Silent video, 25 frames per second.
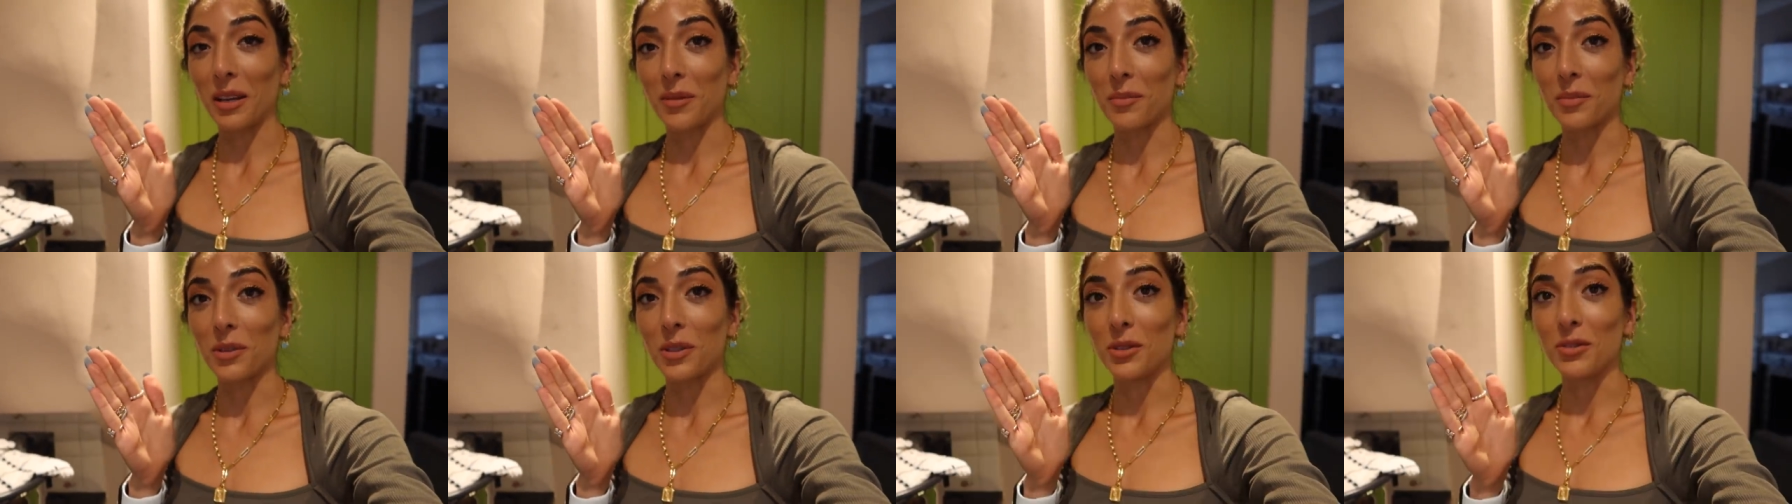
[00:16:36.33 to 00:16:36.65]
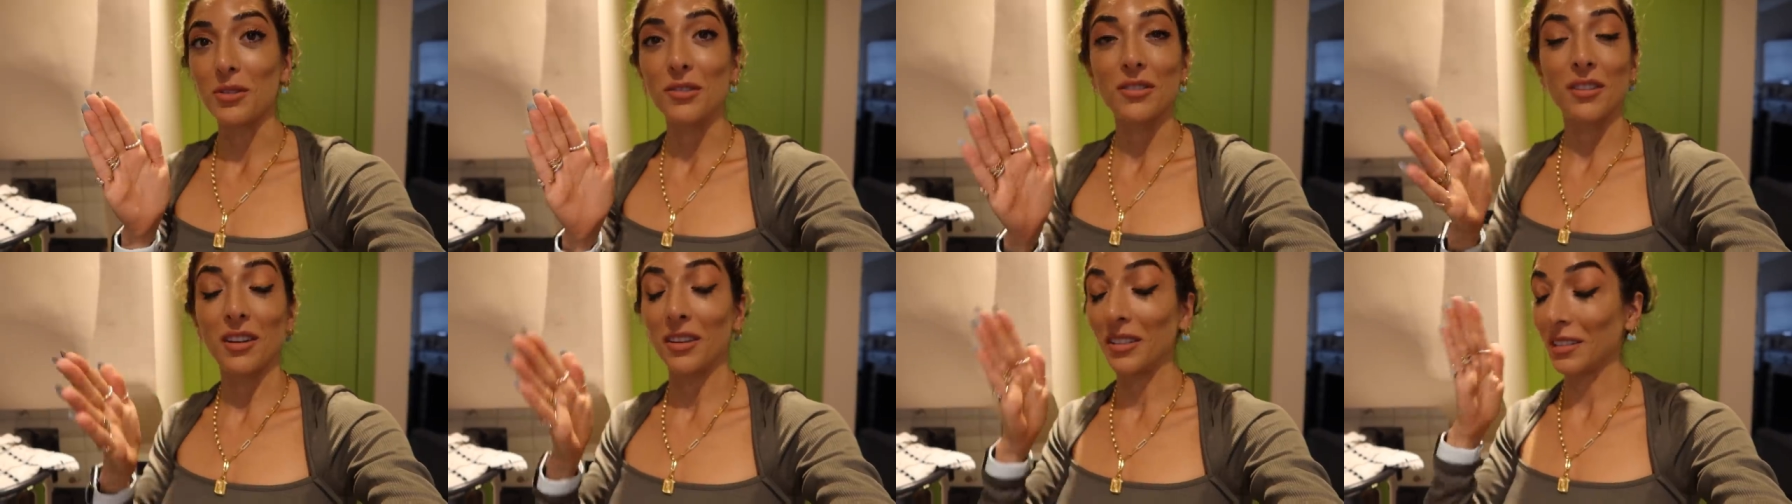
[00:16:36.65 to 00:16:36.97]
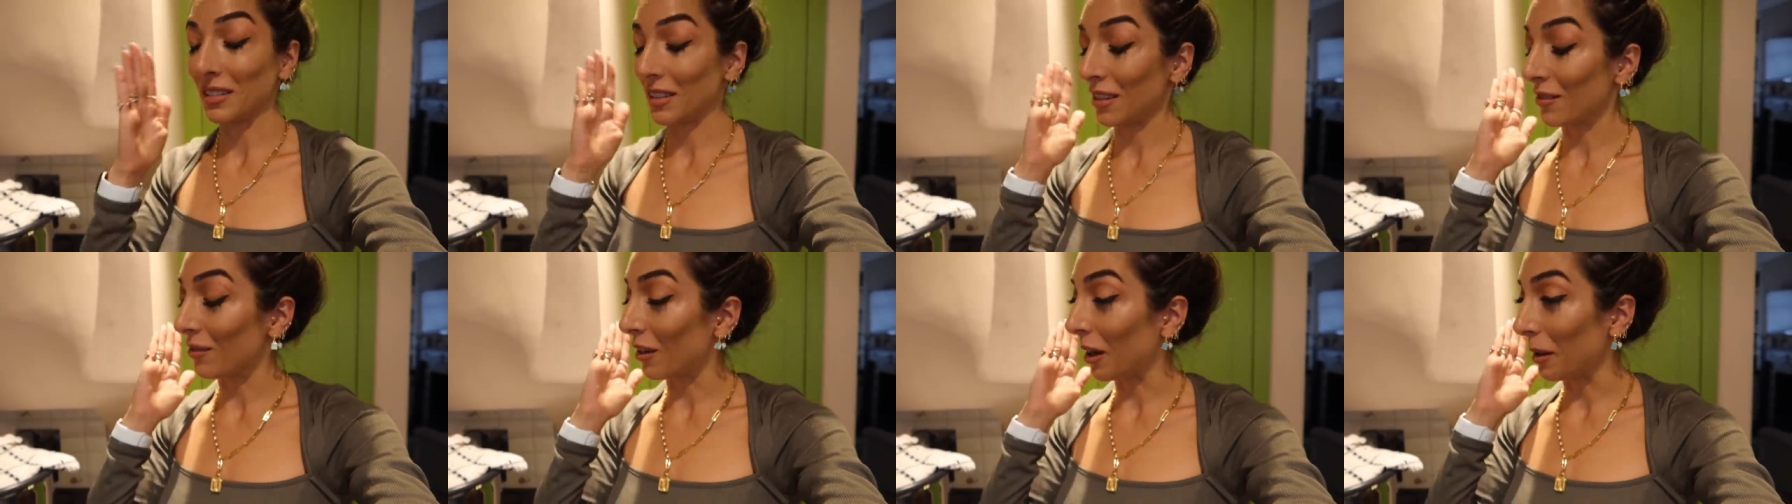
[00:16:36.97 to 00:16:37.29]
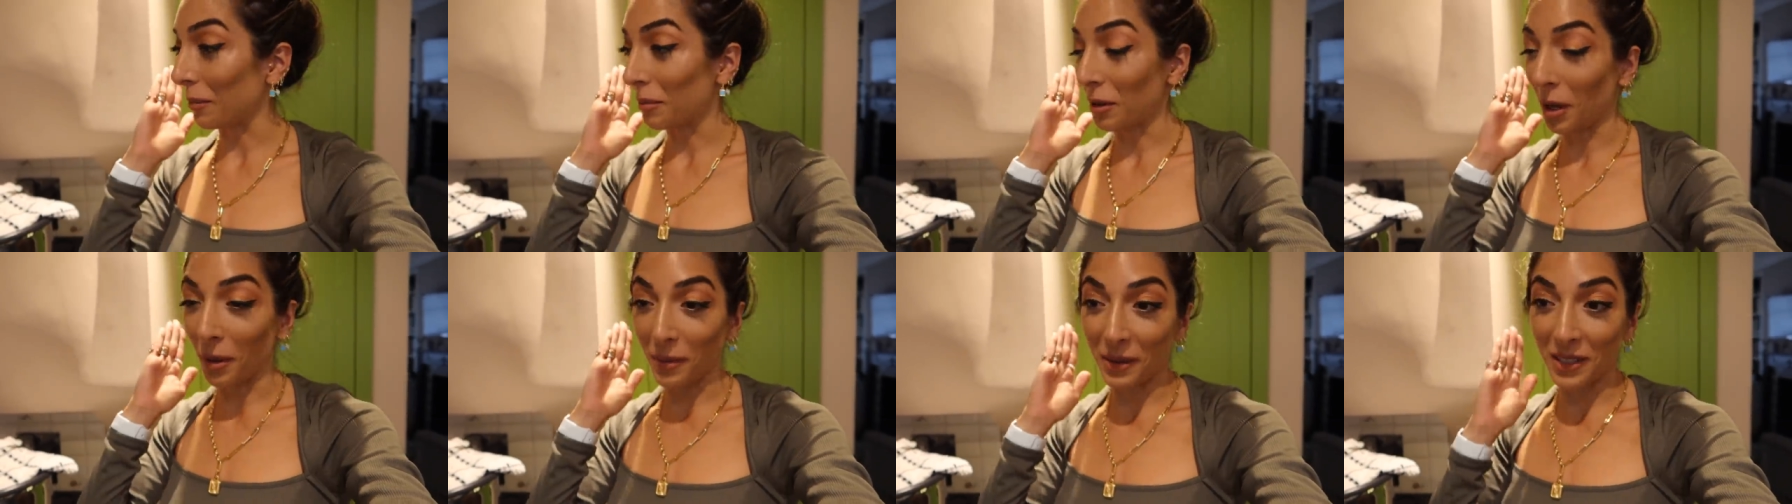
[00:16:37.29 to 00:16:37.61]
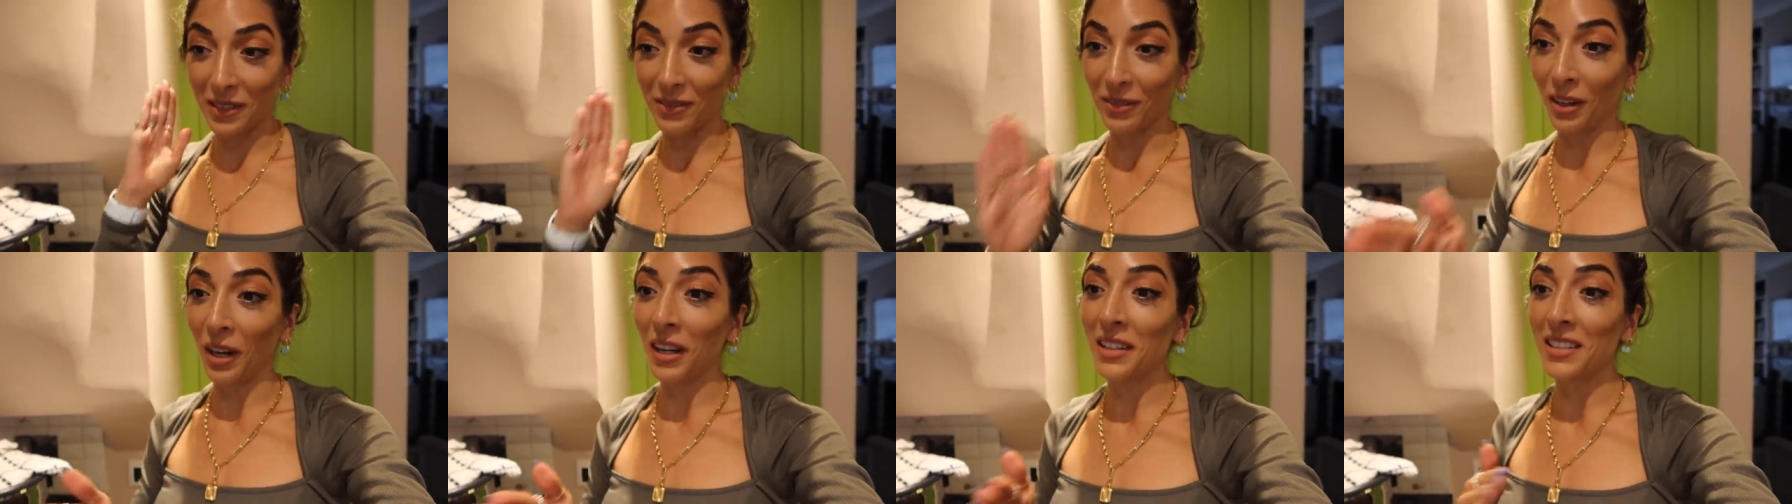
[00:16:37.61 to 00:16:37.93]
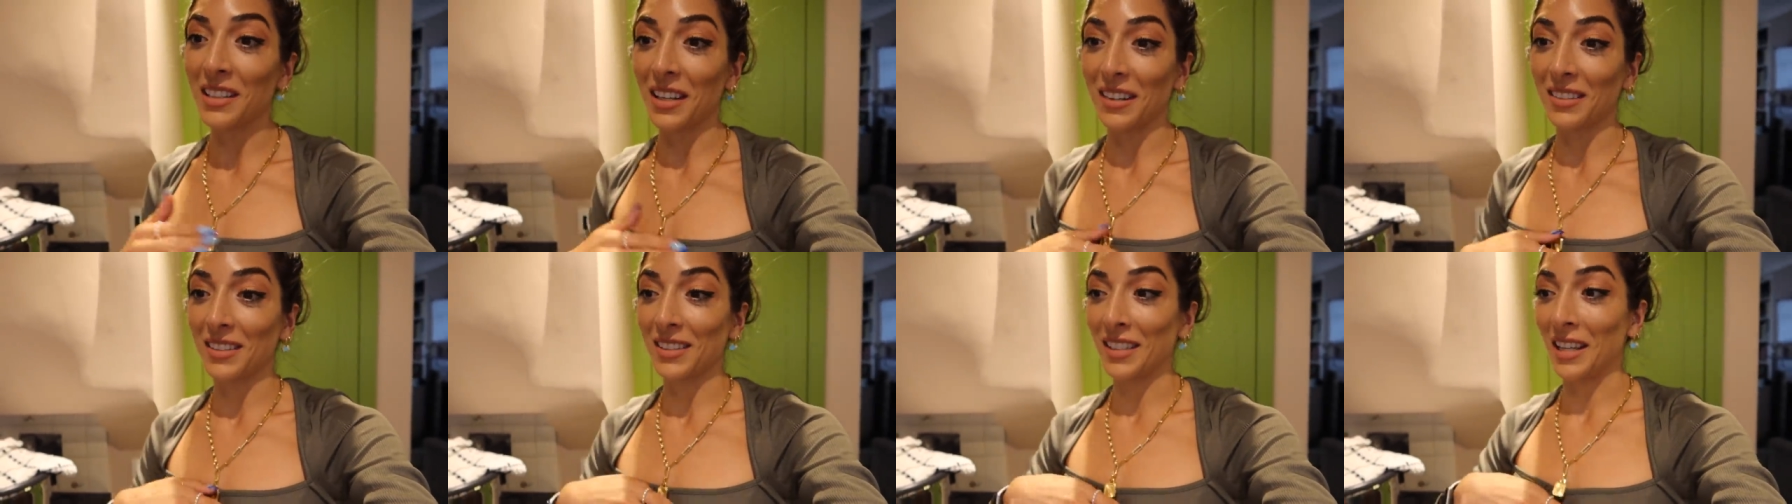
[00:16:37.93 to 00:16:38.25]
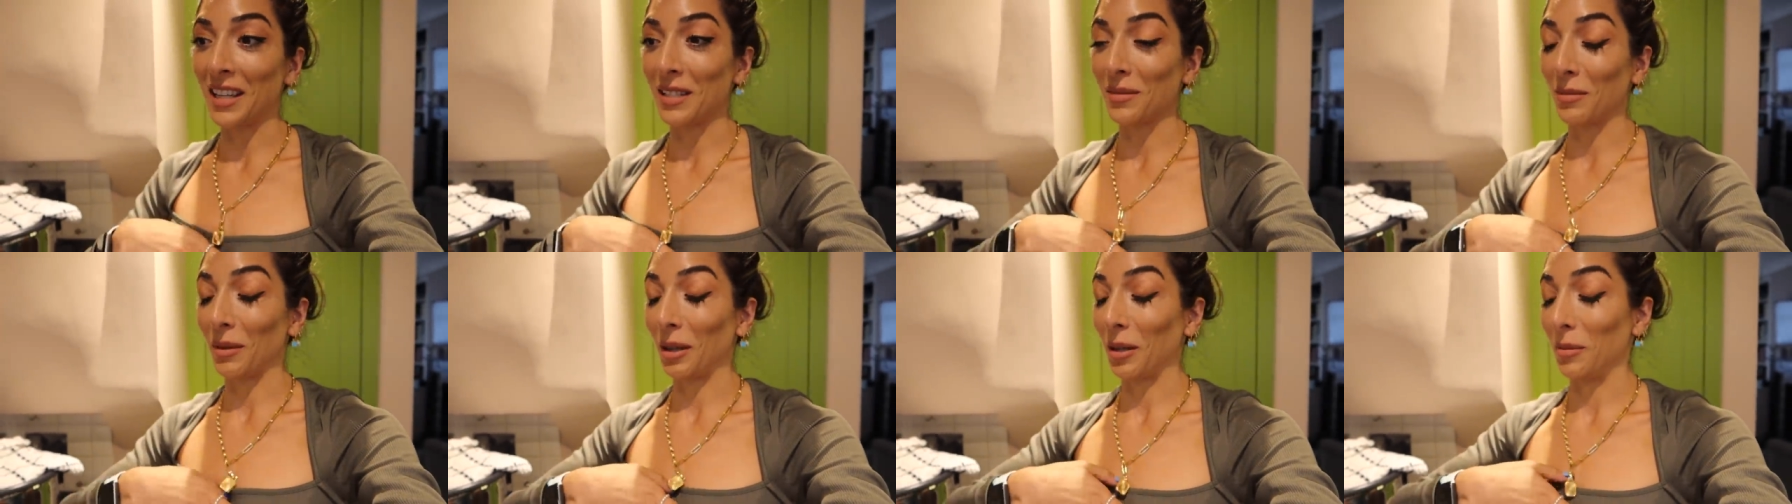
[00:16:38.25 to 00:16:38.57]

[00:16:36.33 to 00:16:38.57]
computer and I was like, right, I'm coming right downstairs.